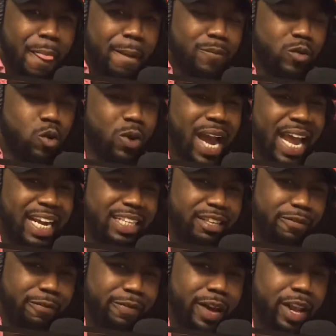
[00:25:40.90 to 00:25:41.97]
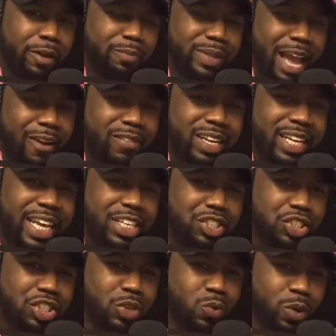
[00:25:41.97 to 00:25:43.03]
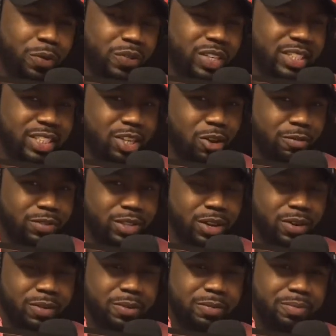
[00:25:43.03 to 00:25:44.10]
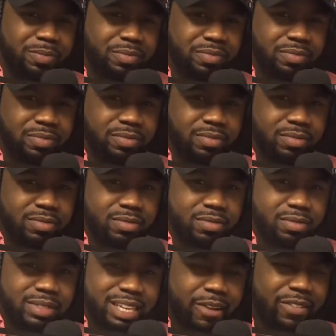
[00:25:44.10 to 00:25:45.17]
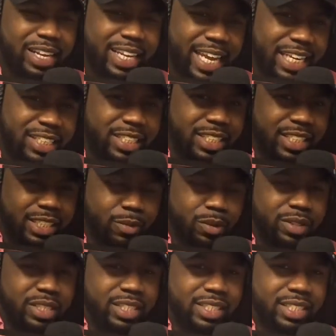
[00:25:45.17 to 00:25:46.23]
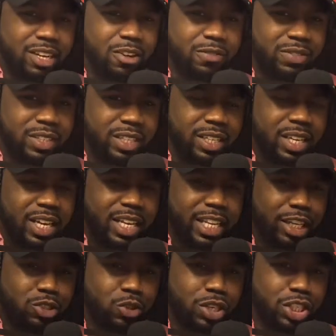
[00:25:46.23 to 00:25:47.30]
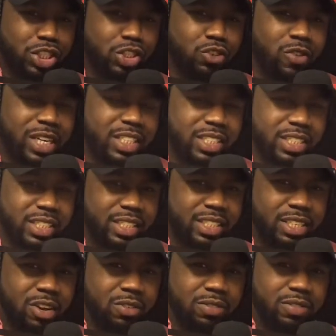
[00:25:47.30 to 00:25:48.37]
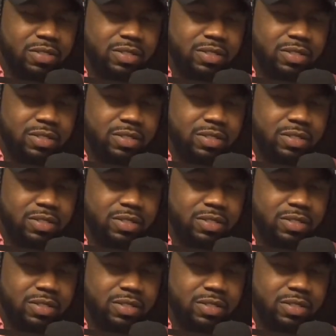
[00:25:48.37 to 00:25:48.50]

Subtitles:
You got to develop that relationship with yourself, though. That relationship with yourself that you can trust yourself.